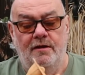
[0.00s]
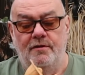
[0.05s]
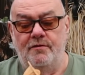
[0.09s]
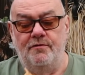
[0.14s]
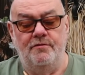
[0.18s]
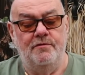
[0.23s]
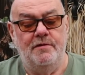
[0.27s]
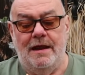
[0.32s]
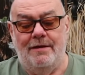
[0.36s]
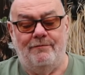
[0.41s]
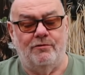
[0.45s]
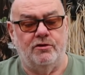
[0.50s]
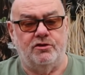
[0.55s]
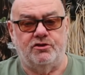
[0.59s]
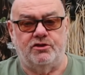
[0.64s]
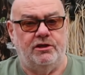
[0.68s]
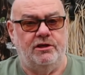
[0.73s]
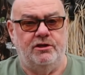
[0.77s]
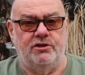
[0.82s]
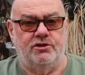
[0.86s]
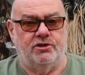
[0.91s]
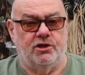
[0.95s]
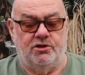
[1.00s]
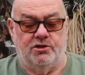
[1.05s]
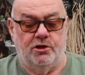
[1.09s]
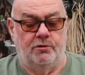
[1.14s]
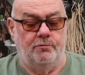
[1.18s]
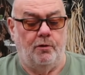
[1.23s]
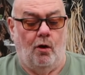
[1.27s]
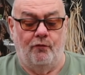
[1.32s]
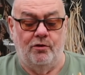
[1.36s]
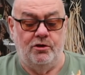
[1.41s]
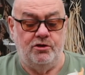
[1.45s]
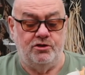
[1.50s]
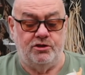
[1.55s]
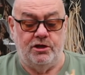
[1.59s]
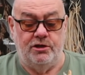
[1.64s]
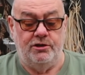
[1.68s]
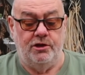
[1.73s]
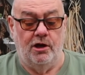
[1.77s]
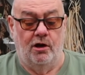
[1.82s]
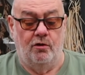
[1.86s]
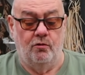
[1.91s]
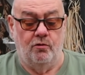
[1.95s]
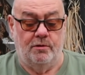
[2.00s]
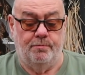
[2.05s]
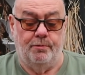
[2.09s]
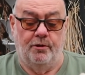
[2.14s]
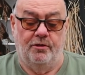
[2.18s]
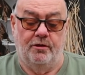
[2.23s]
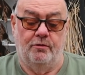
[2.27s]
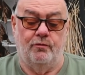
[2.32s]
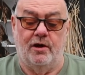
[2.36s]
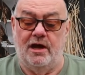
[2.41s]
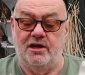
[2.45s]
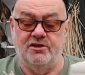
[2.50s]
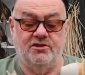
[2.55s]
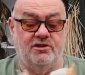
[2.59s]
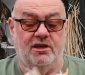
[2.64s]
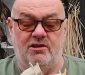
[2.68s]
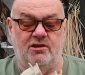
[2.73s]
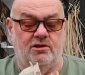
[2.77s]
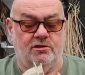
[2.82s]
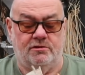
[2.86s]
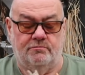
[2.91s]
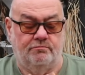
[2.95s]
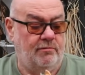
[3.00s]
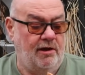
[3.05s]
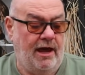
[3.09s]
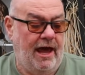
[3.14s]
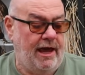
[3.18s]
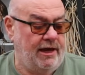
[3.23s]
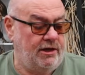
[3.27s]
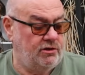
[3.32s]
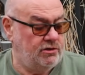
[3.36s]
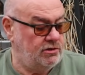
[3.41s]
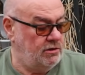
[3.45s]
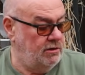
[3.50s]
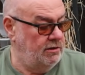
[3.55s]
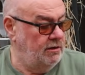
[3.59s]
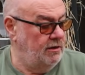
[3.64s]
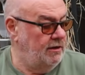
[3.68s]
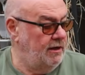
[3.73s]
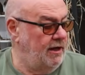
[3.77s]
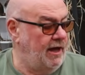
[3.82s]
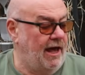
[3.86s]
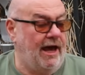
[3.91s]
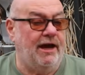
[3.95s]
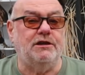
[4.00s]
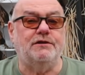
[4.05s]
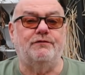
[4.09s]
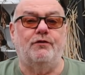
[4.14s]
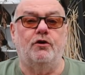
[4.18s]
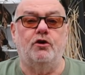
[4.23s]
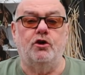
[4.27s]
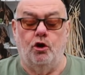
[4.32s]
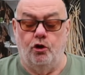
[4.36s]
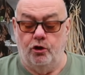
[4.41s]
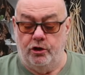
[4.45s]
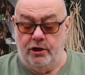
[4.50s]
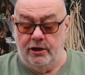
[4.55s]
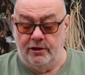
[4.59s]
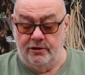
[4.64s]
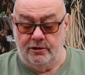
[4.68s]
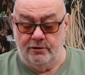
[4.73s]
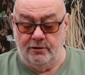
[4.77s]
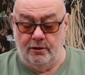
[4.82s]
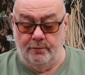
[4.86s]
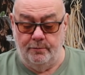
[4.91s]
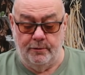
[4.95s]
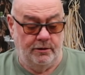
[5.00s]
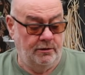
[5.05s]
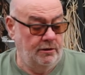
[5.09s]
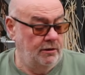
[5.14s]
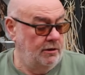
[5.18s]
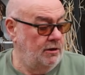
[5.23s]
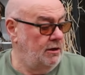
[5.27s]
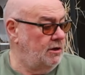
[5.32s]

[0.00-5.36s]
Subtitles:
Never seen such an orangey yolk, but the rest are just eggs. Eggs for cooking, you know what I mean?